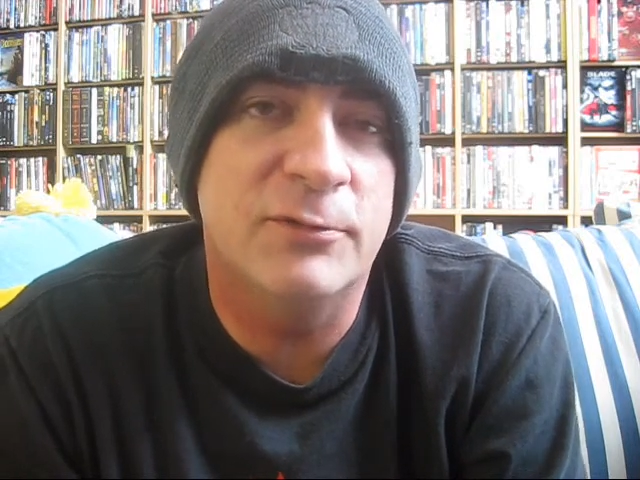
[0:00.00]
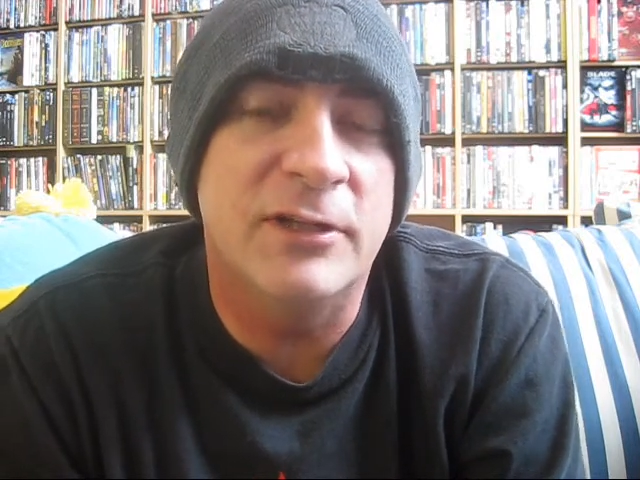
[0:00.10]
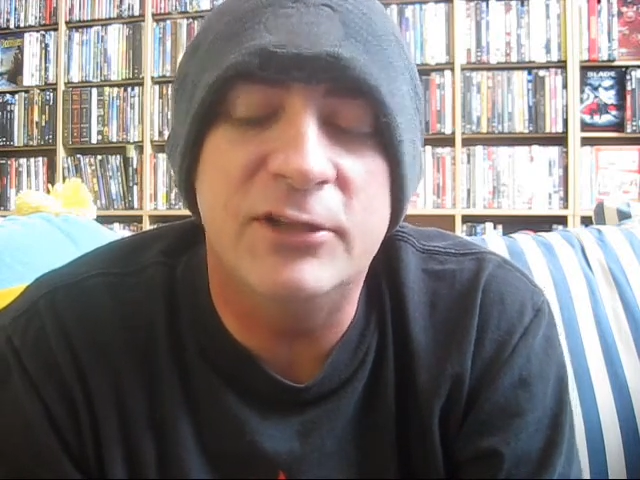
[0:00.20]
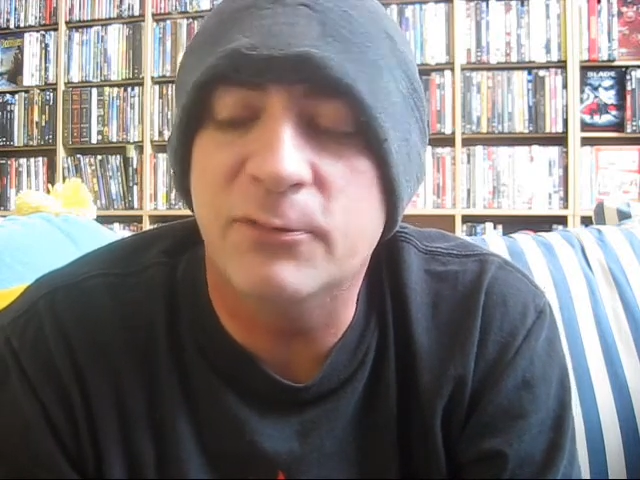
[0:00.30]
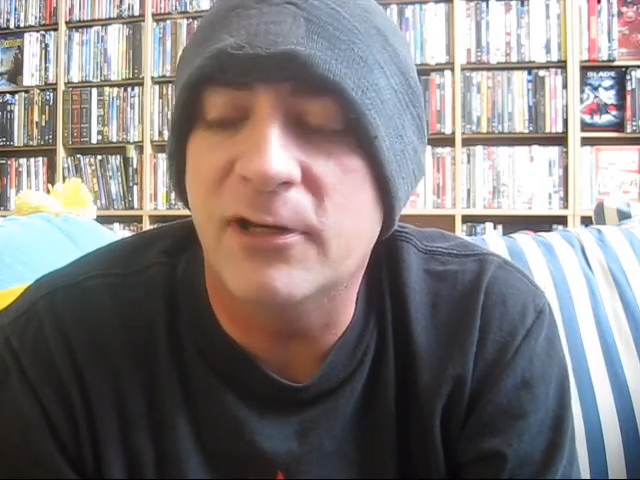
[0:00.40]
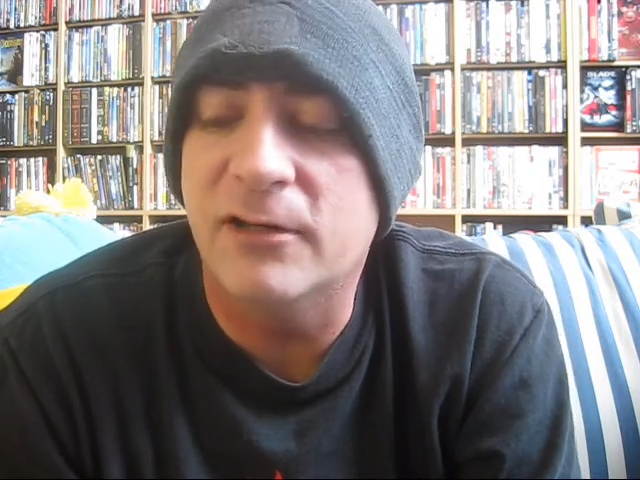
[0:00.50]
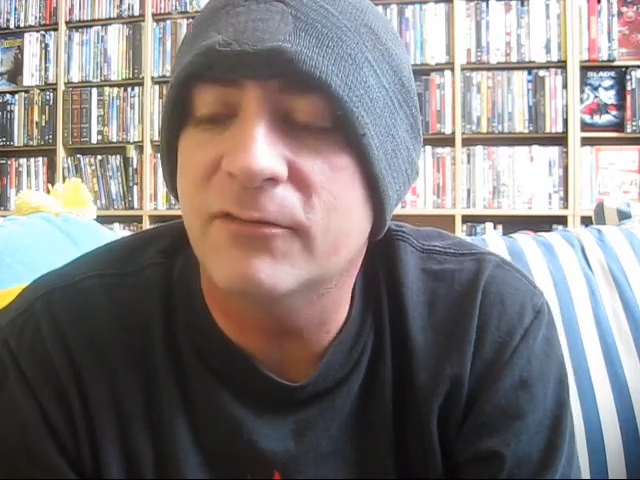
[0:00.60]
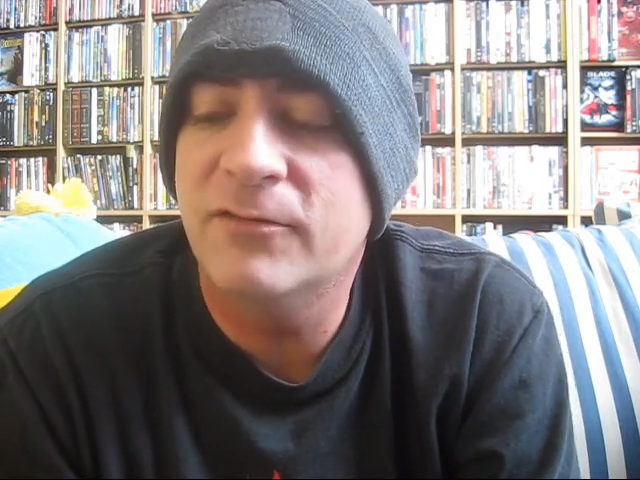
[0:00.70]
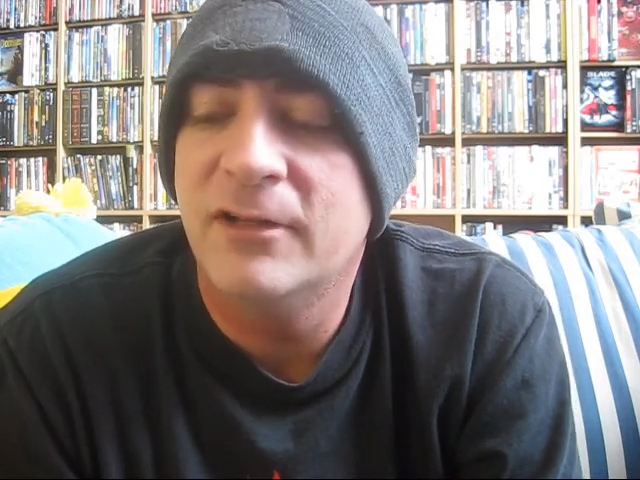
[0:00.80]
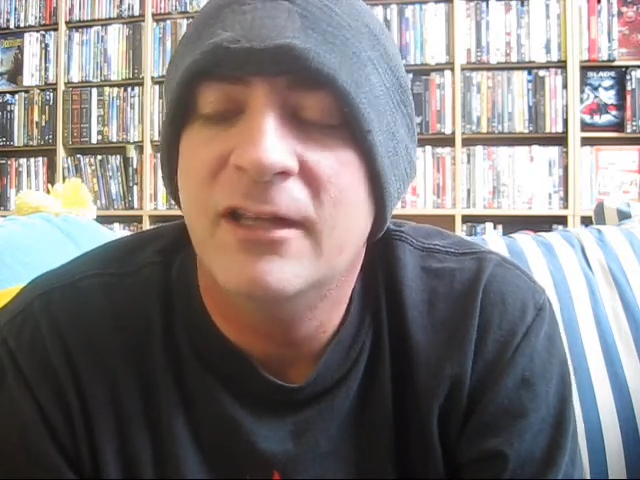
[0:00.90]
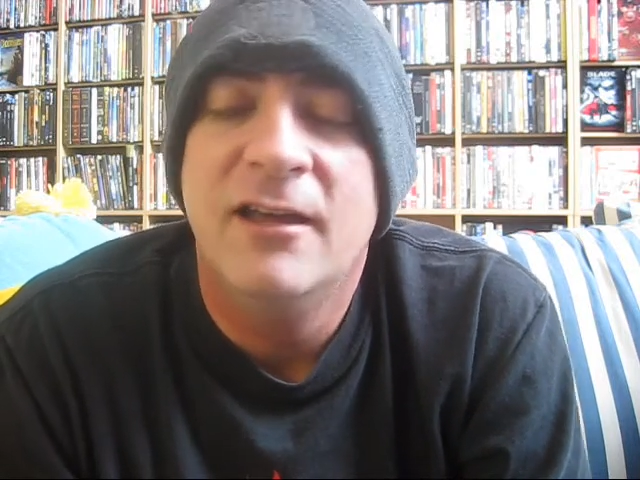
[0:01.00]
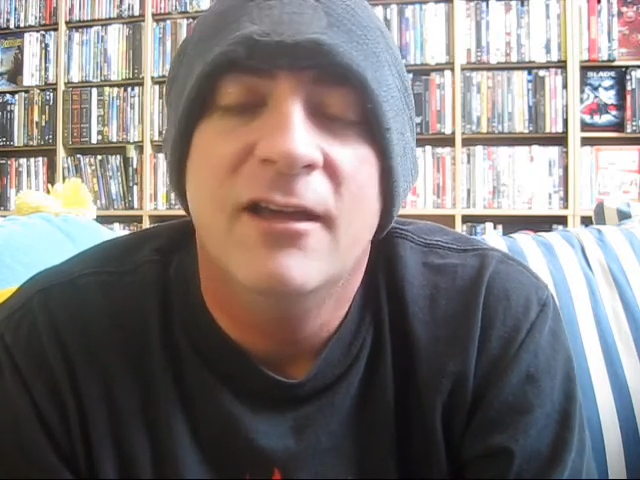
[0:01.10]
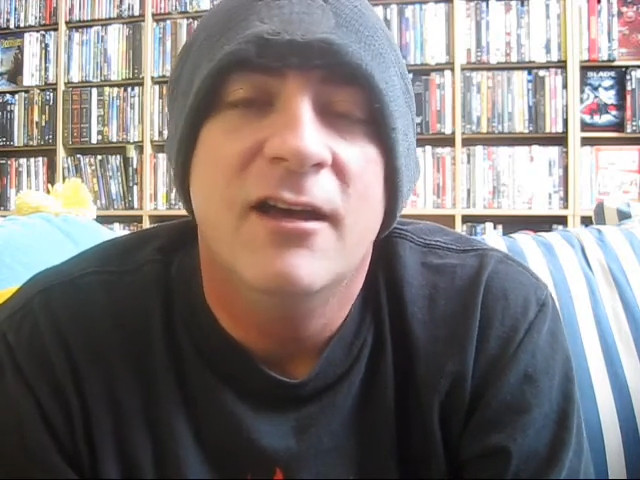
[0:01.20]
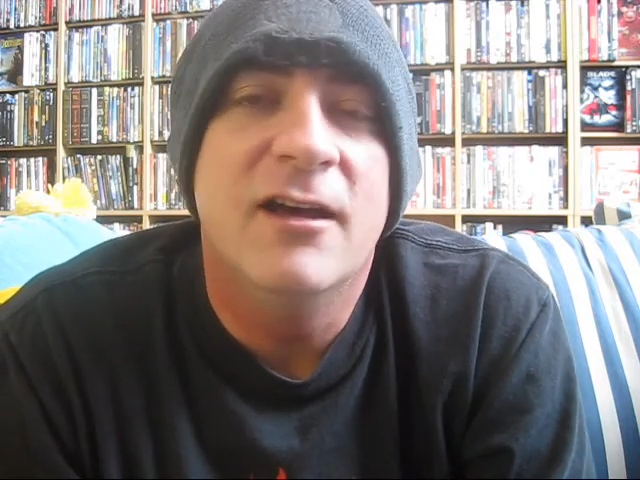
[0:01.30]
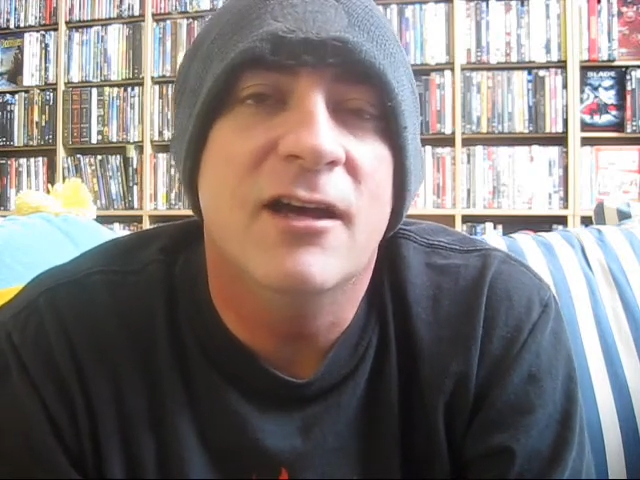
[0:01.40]

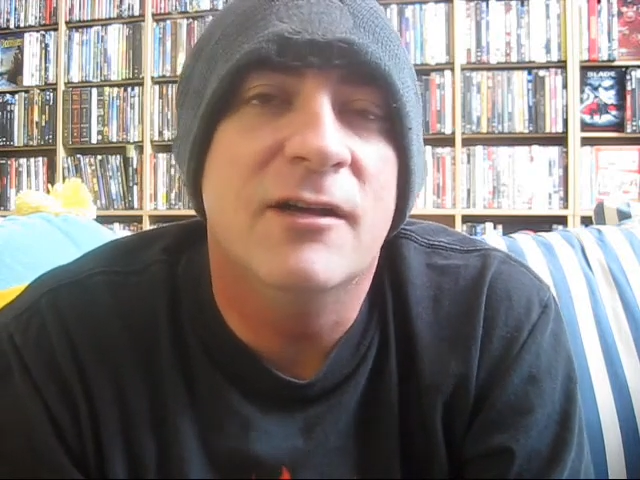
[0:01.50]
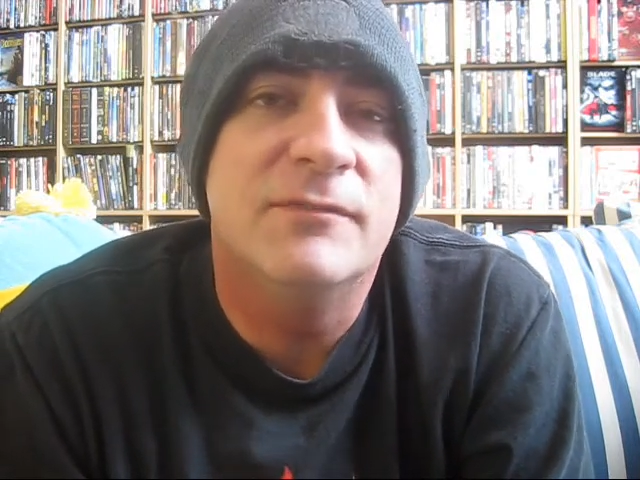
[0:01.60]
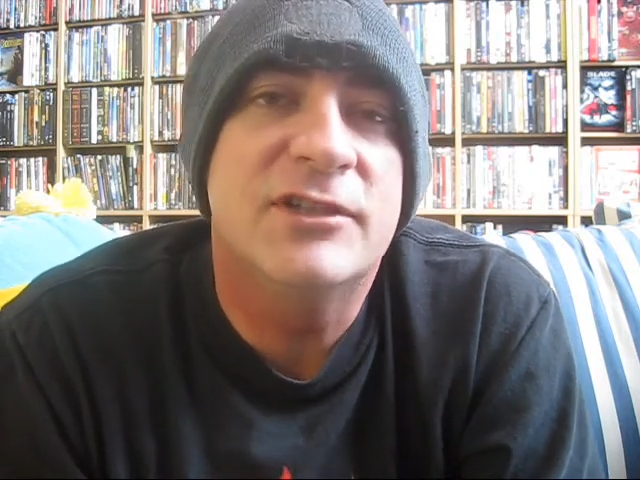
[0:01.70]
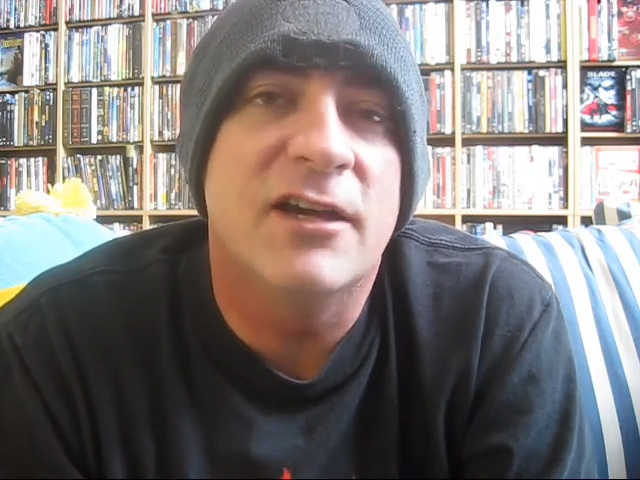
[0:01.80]
2012.